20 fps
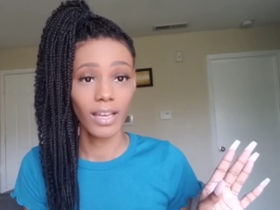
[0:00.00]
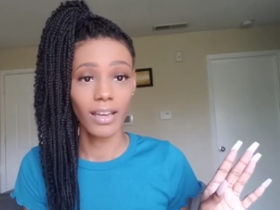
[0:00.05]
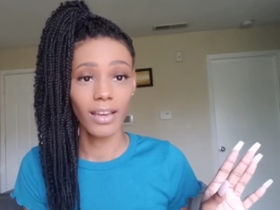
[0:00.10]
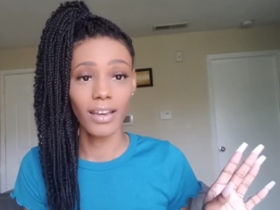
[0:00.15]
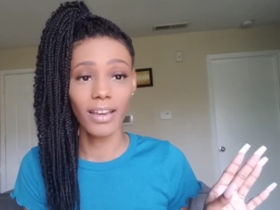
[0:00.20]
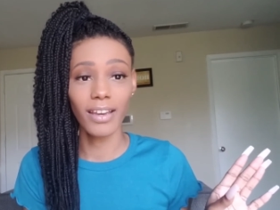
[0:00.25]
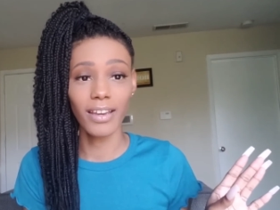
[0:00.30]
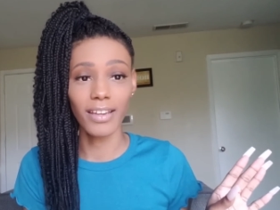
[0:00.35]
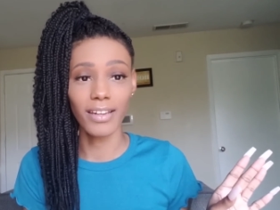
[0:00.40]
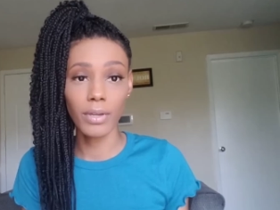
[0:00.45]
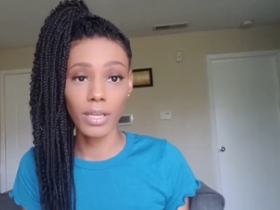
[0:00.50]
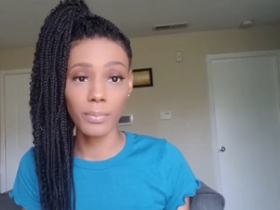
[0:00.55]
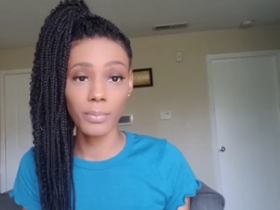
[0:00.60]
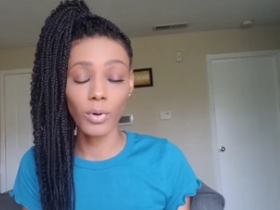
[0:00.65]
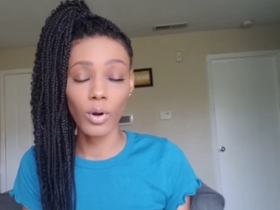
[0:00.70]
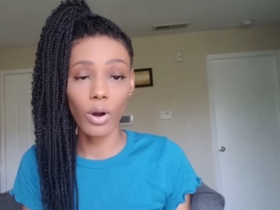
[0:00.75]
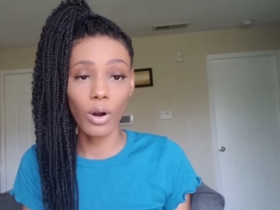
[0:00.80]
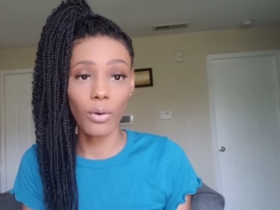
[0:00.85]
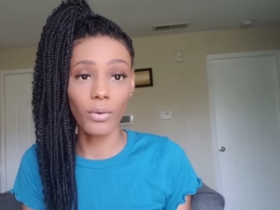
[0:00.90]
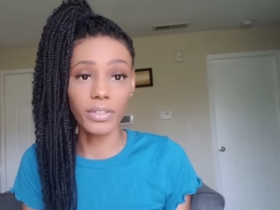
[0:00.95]
Hey,
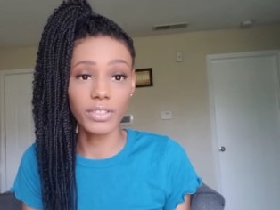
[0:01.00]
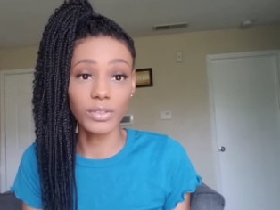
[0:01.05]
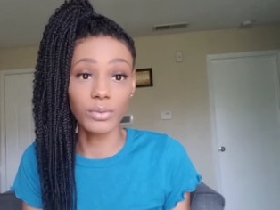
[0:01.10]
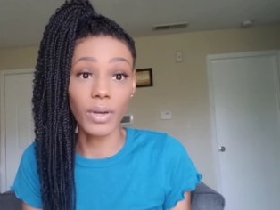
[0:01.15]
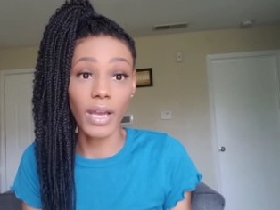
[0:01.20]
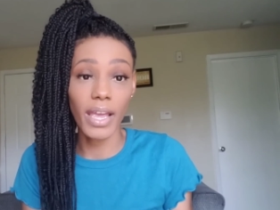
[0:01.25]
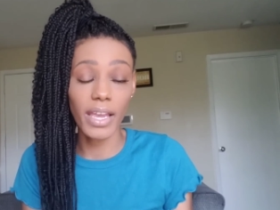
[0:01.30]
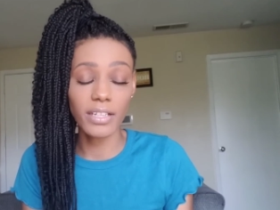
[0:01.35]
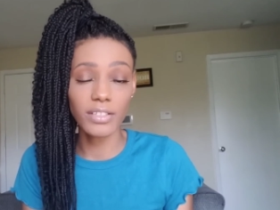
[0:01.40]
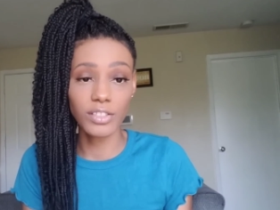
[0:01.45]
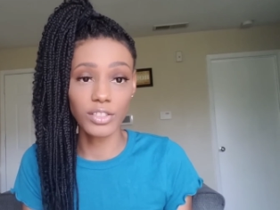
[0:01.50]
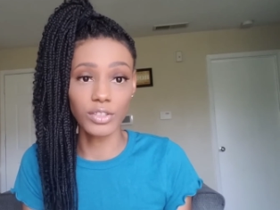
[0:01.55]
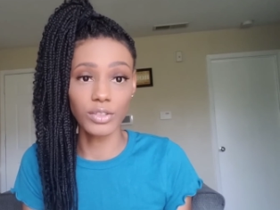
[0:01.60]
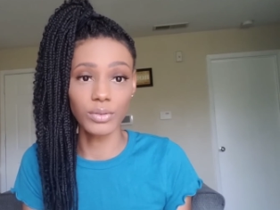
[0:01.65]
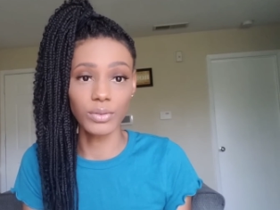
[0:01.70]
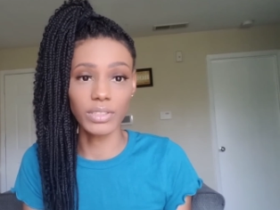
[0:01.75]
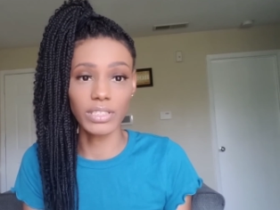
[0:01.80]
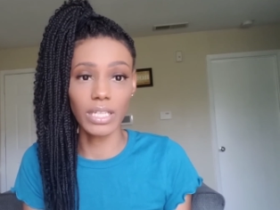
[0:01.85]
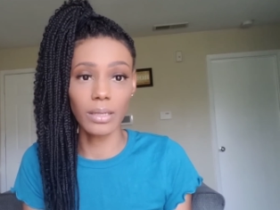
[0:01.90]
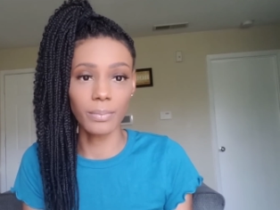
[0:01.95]
people are going to hate
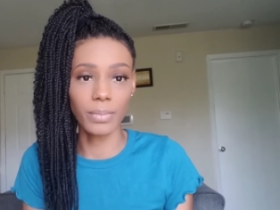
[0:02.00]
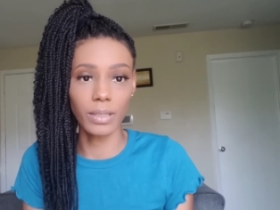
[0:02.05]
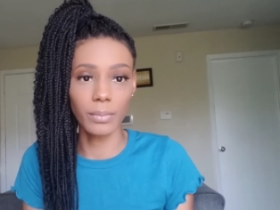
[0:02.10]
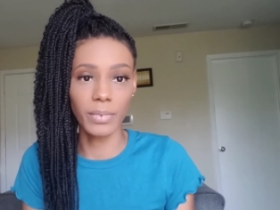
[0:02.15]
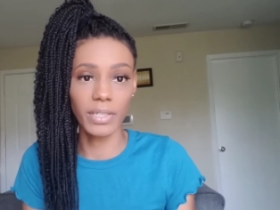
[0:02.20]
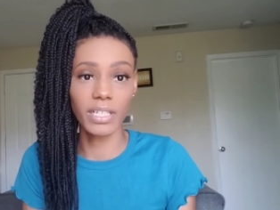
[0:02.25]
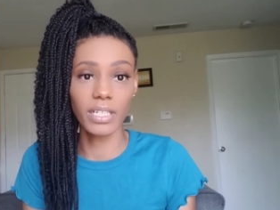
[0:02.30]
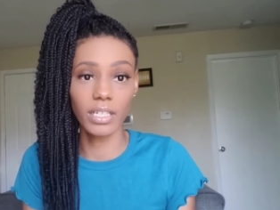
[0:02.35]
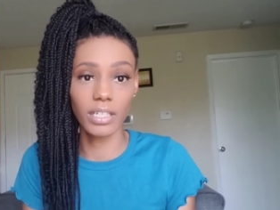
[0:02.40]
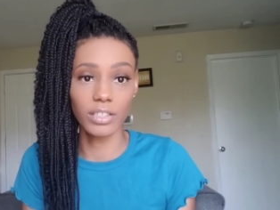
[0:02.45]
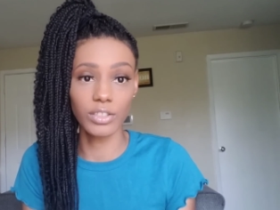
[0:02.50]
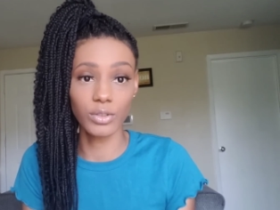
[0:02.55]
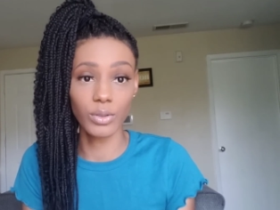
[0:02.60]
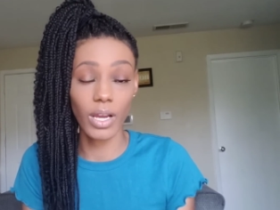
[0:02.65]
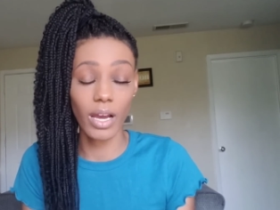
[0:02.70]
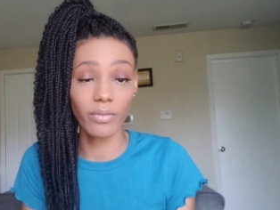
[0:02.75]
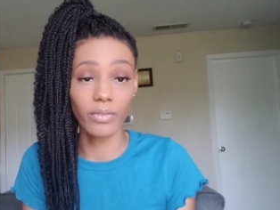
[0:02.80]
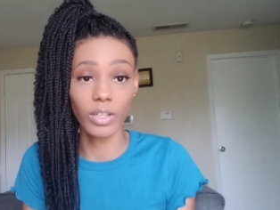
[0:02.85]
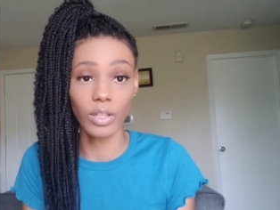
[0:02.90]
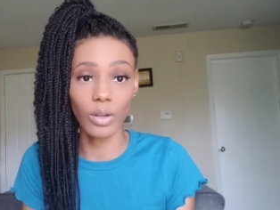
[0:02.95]
you simply because you
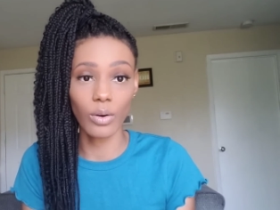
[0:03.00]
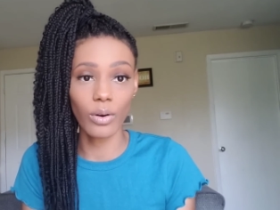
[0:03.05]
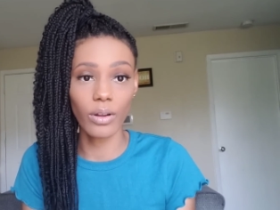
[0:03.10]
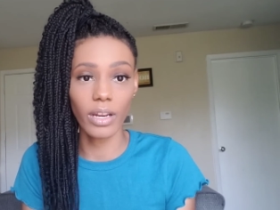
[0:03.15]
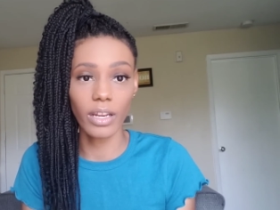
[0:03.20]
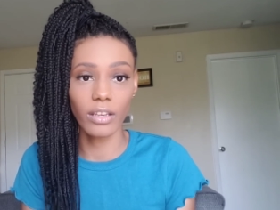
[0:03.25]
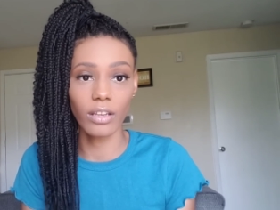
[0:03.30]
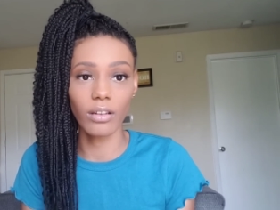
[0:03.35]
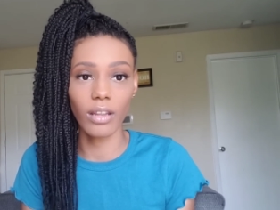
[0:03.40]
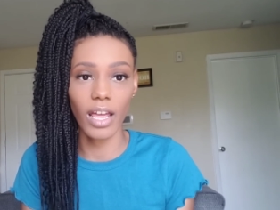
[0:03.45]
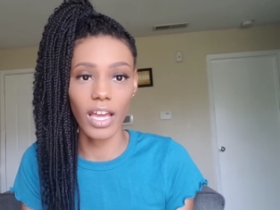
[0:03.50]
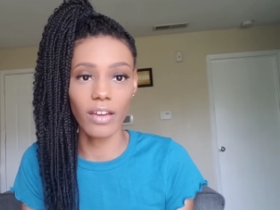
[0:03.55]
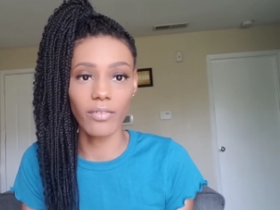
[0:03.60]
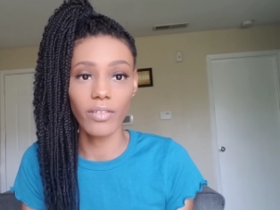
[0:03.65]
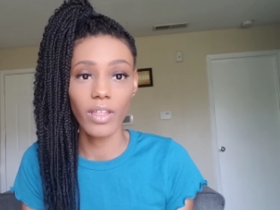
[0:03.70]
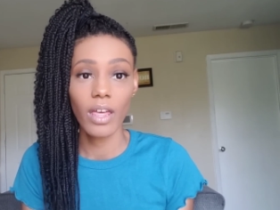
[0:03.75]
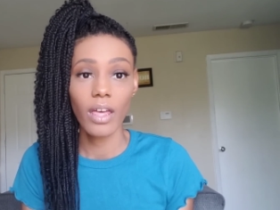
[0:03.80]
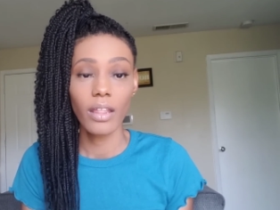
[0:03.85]
have the Lord in your life.